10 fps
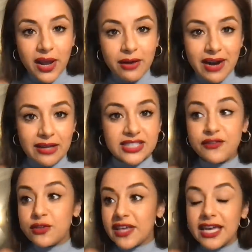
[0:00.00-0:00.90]
way around.
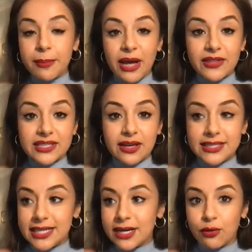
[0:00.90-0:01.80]
If you think about this
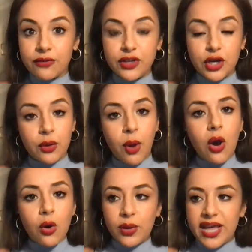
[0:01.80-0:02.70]
idea of, you know,
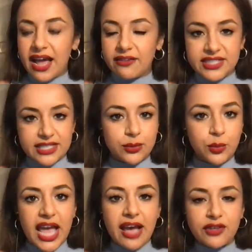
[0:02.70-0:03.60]
oh, we have, dis
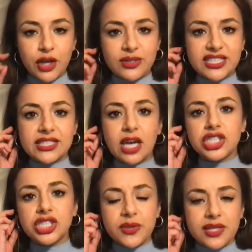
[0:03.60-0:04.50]
we have, you know,
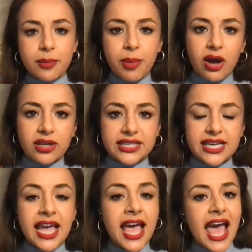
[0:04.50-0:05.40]
discussions within the
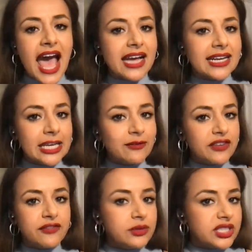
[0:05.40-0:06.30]
party. And even
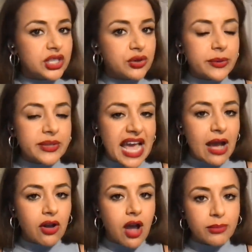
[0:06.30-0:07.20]
if you disagree with the
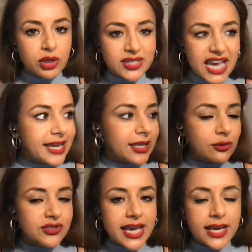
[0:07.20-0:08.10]
outcome, you take,
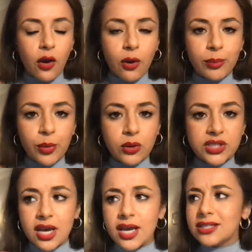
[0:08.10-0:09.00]
you take it on board.
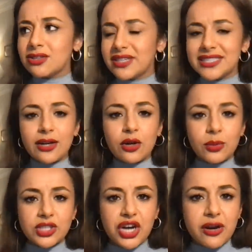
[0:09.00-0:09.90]
Sorry, is that not
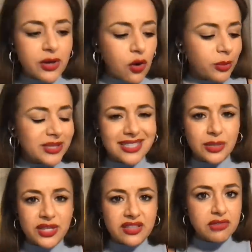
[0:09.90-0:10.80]
what Jeremy Corbyn did
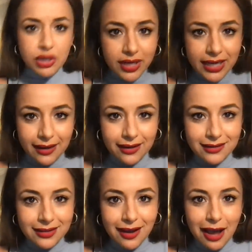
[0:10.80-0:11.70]
with nuclear?
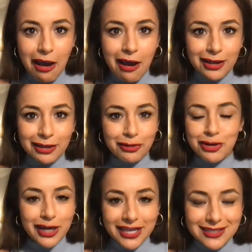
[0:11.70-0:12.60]
Uh, you know,
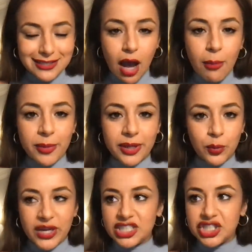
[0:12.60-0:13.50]
nuclear disarmament.
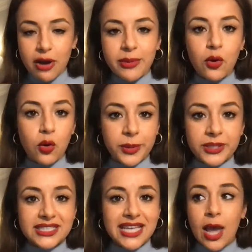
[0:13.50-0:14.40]
We, Jeremy
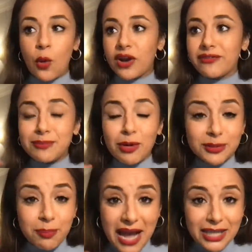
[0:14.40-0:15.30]
Corbyn's, one of his
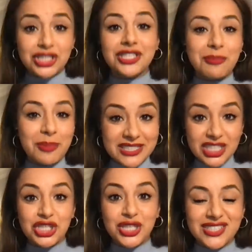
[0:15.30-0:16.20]
most passionate
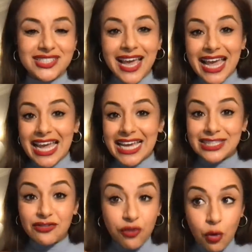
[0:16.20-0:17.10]
positions
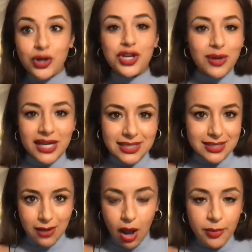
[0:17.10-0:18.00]
is for nuclear
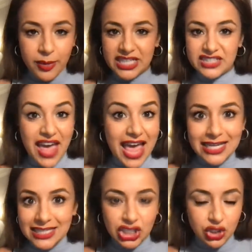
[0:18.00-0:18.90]
disarmament, is for
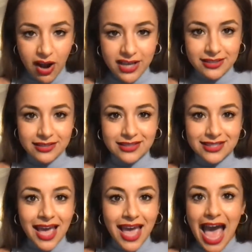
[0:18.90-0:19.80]
ending
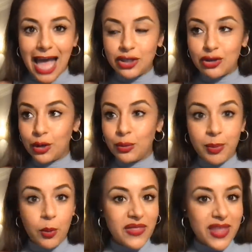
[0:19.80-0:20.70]
Trident. And, you know,
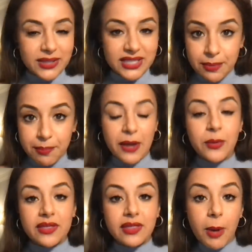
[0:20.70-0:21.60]
but when there was a debate
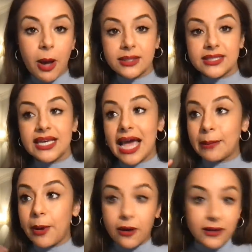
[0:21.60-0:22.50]
within the party
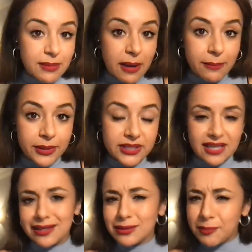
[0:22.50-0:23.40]
and party members,
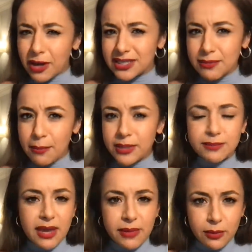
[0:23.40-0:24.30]
I think it was party
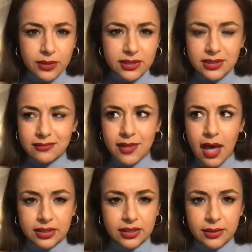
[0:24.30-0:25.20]
members, maybe it was
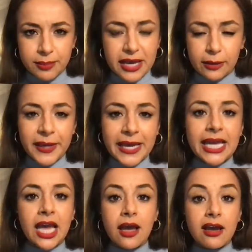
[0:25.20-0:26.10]
the P L
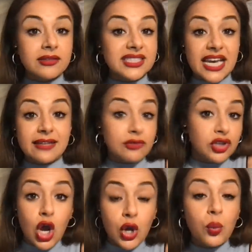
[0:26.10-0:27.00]
P, said,
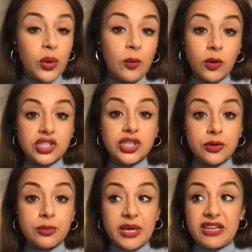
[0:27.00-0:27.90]
no, we want
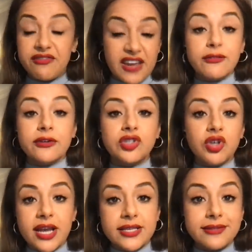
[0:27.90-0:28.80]
to be in favor of
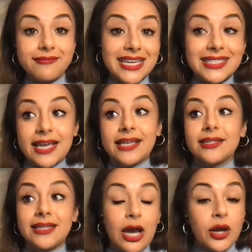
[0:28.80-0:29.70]
Trident. He said,
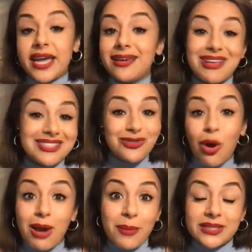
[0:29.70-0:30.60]
okay, it's
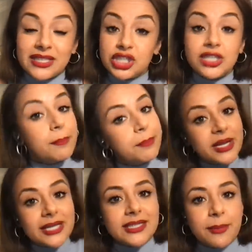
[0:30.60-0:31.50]
not my position,
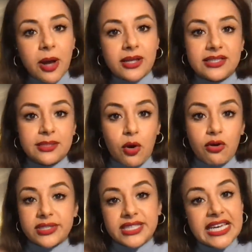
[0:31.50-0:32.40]
but it's the party
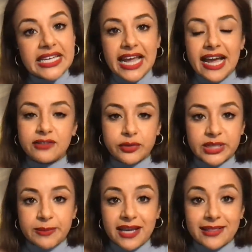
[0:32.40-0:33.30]
democracy and I have to
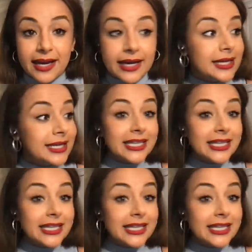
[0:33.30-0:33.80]
respect that.